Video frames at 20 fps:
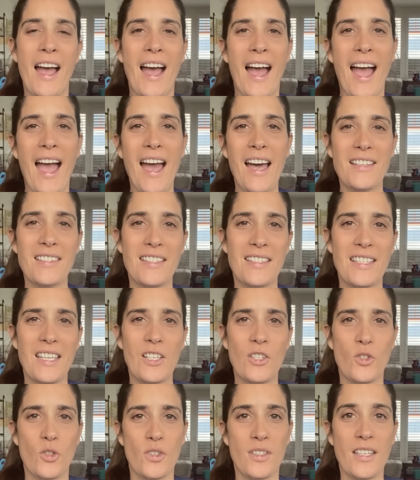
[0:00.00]
how to
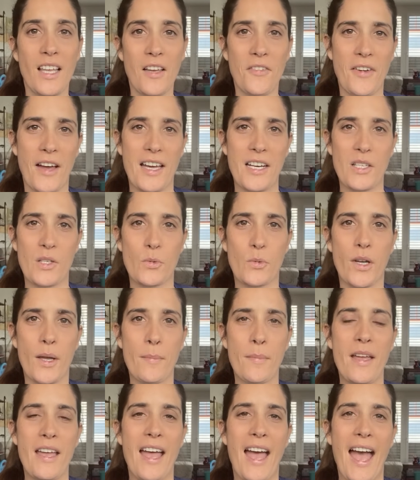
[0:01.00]
teach yourself how to
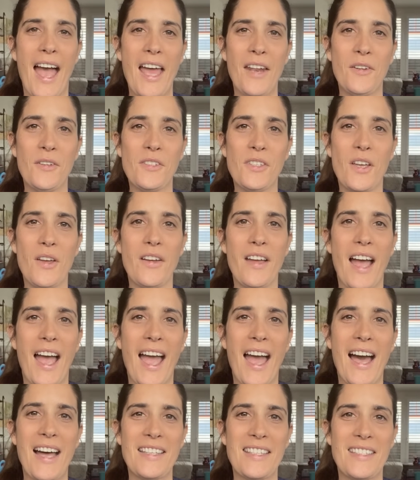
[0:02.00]
swim, and also
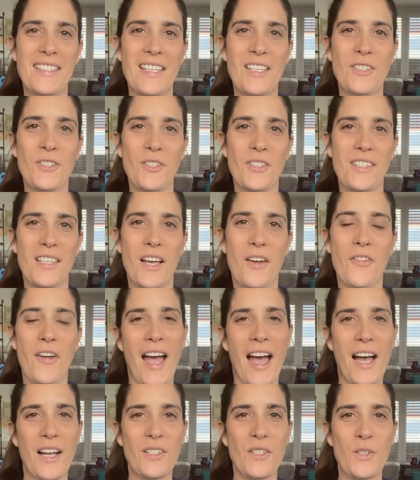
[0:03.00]
how to teach yourself
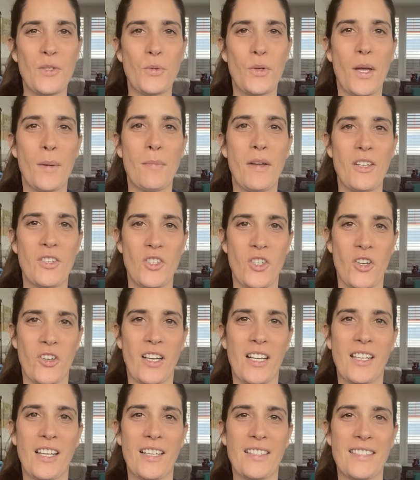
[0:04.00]
how to swim
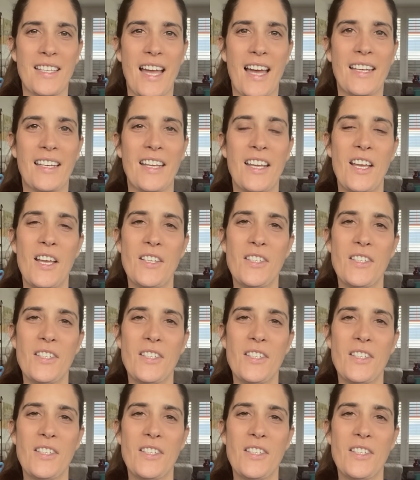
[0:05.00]
during lockdown.